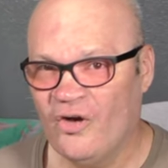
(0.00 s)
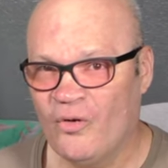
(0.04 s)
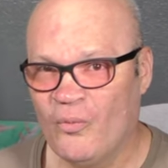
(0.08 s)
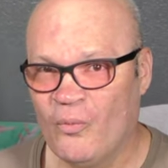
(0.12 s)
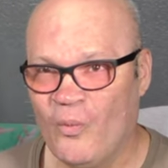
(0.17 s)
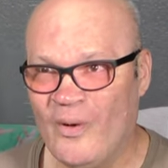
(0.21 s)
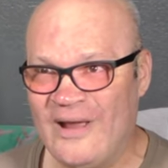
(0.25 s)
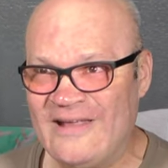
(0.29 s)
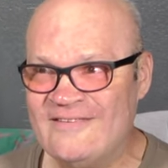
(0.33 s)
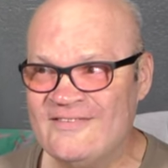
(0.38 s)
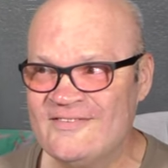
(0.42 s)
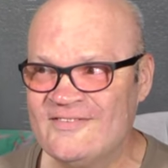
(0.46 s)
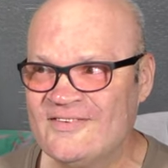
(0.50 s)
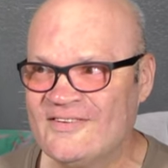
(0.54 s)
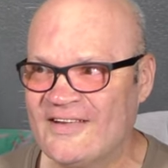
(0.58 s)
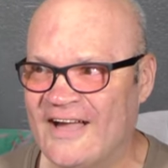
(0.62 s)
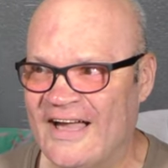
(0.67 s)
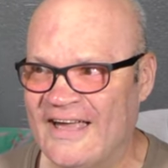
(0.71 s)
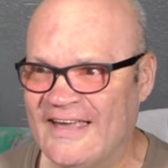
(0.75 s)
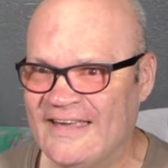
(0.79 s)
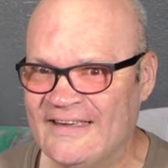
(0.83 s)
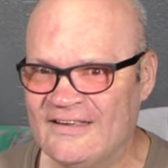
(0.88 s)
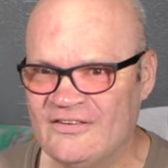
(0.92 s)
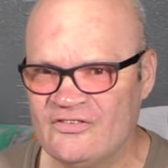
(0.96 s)

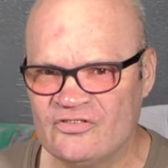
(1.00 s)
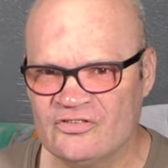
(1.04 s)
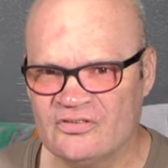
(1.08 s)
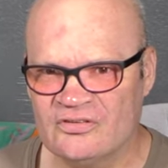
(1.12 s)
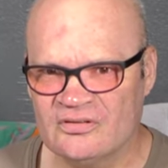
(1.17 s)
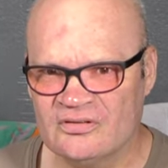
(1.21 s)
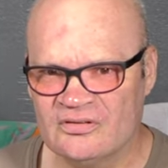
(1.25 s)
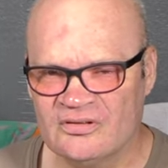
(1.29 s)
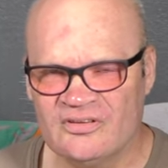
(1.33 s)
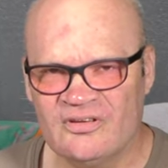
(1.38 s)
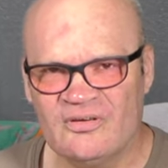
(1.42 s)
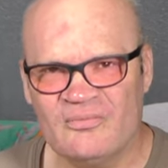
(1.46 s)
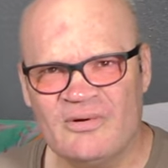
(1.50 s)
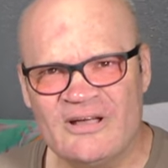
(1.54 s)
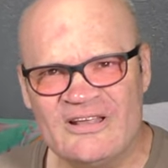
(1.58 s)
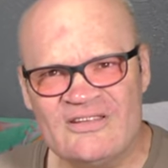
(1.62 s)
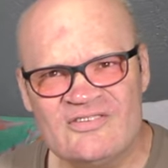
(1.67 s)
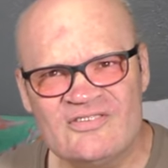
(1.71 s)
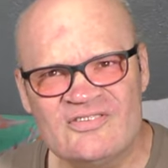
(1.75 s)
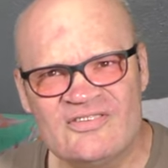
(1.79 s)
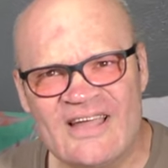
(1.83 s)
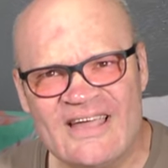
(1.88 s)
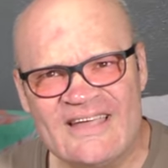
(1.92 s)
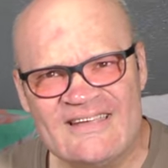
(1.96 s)
Wednesdays, is it
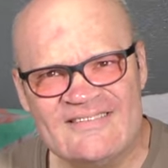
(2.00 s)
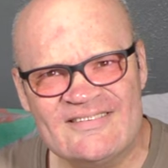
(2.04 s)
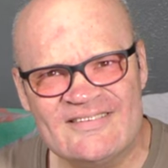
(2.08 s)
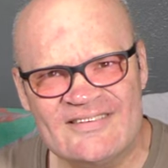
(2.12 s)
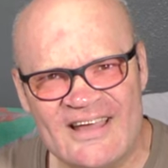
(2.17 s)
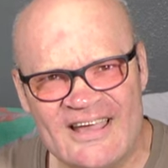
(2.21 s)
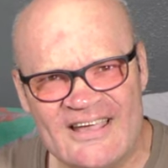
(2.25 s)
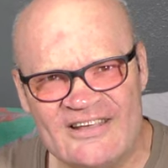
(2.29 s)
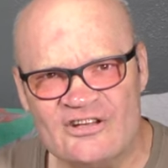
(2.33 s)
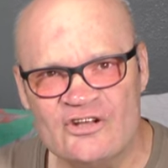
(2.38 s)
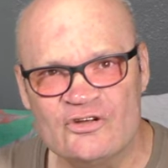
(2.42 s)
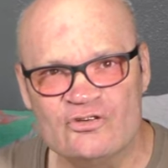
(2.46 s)
Wednesday today?